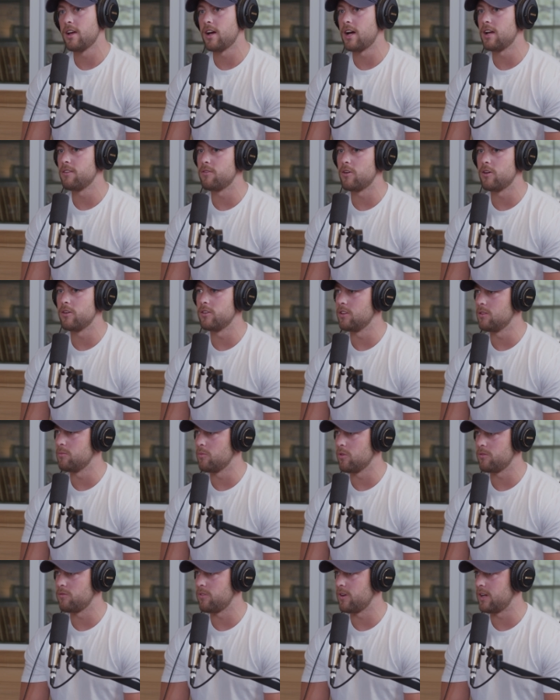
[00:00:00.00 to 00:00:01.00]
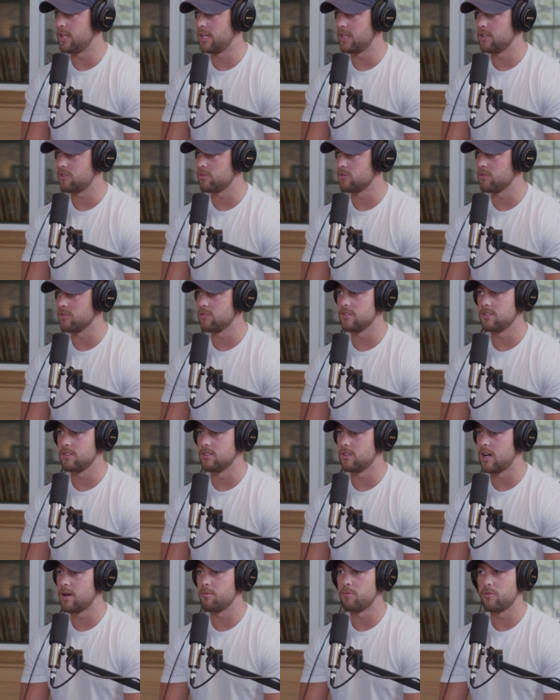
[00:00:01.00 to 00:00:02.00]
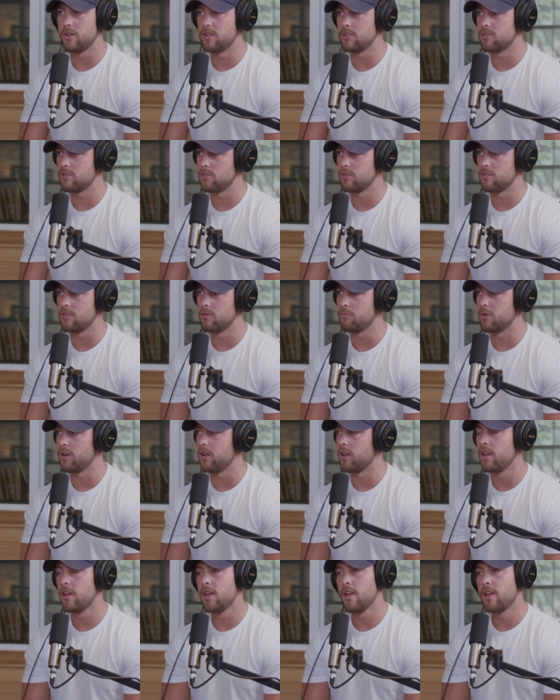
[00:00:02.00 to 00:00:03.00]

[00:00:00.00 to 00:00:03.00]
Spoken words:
I fall into the more financials and the operational, but